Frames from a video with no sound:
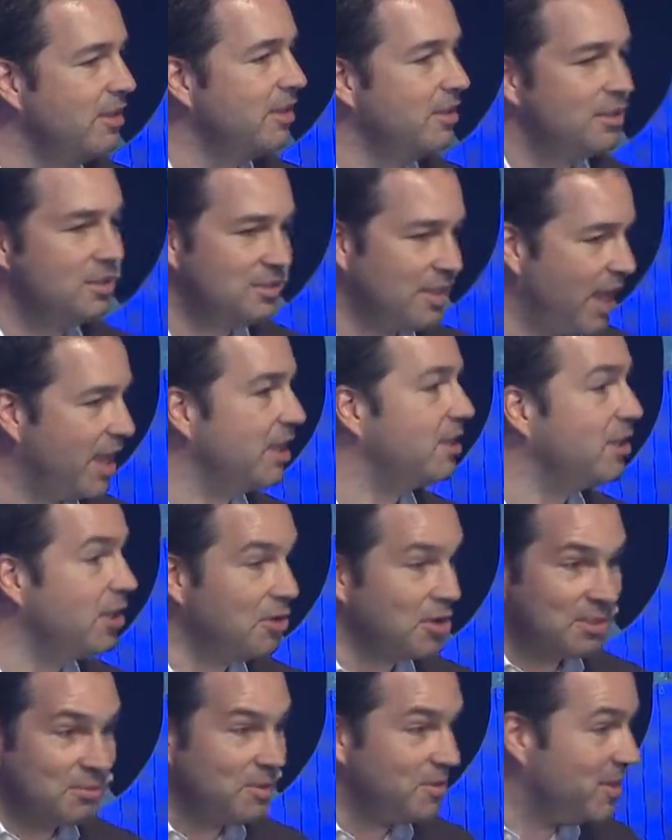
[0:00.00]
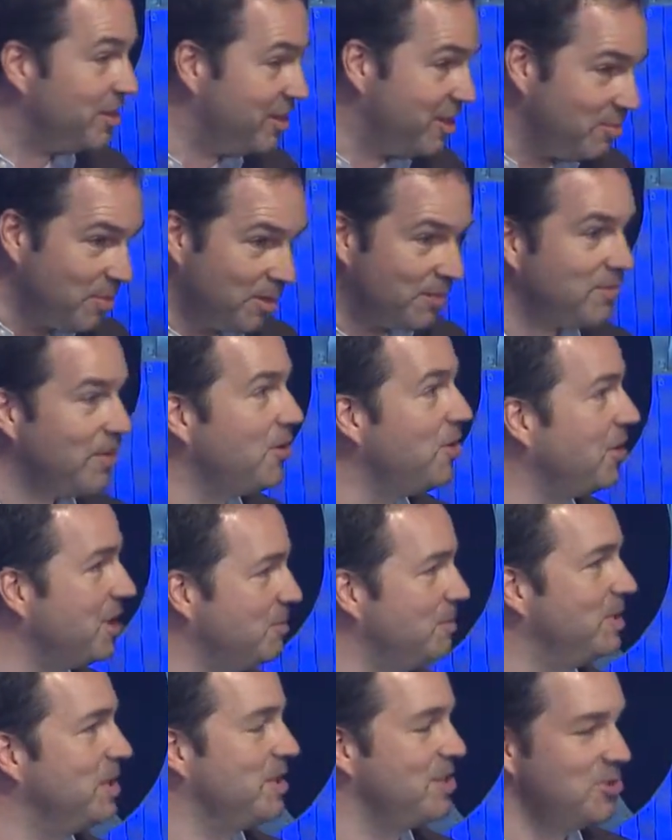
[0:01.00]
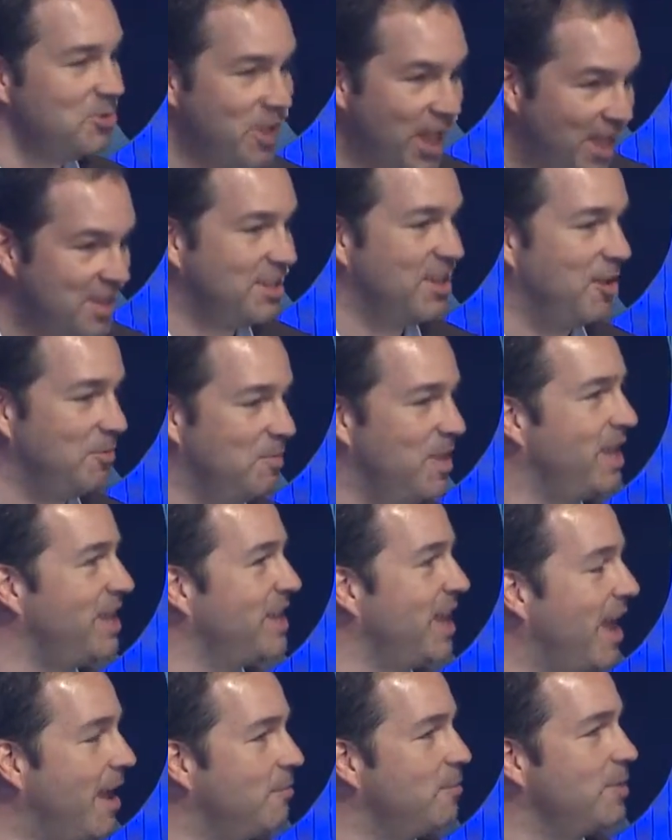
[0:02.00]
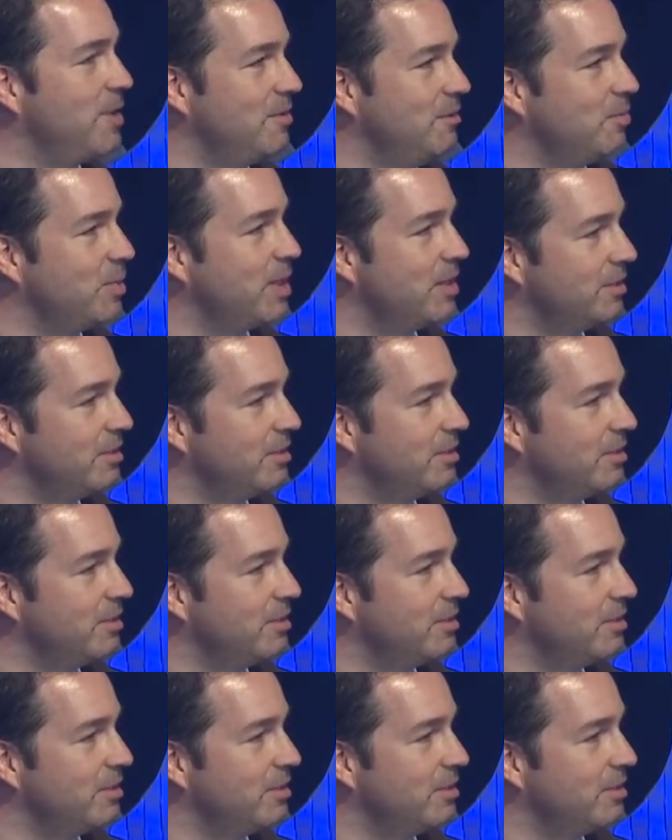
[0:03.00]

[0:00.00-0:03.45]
staying close with the GMIC folks, because you guys help make it happen. But